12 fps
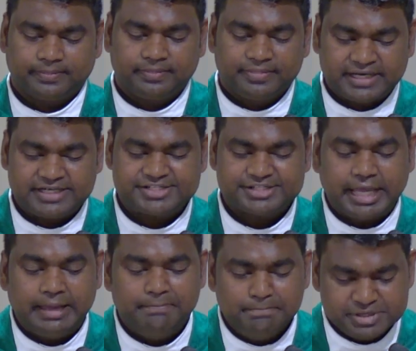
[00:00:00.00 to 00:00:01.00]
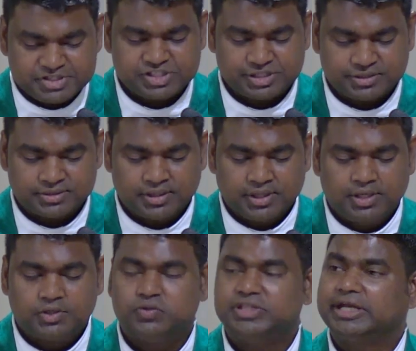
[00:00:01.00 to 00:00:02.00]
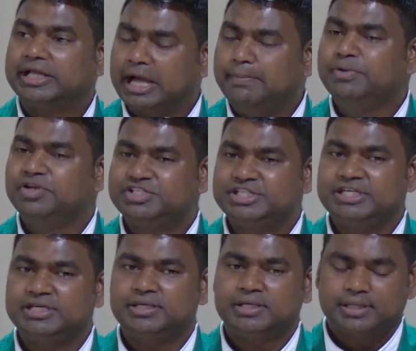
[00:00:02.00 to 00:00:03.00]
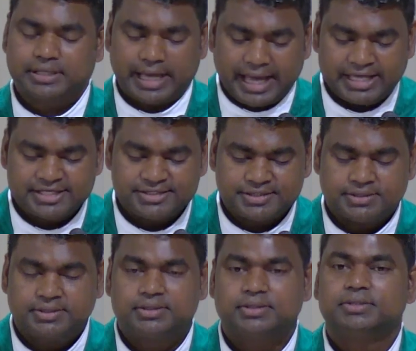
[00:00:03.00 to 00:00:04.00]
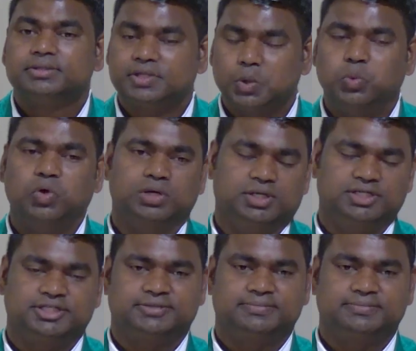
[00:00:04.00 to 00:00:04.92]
That is a mission to their community and the world.